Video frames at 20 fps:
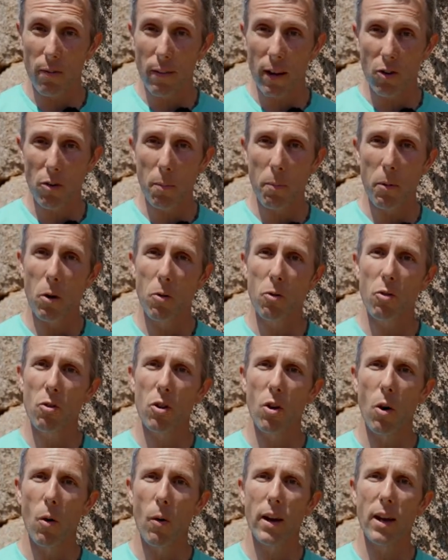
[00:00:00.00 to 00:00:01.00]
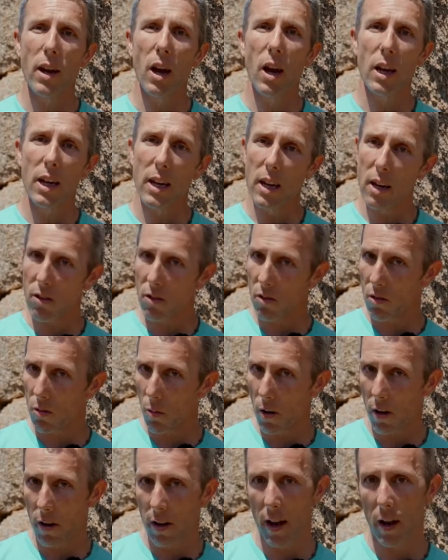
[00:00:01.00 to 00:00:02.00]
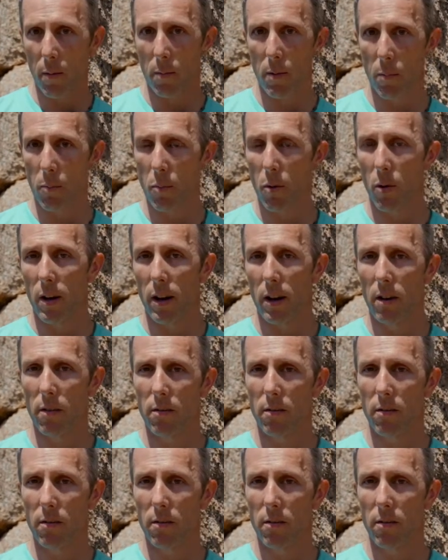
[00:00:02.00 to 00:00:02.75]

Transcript: as opposed to going against where it had been put in.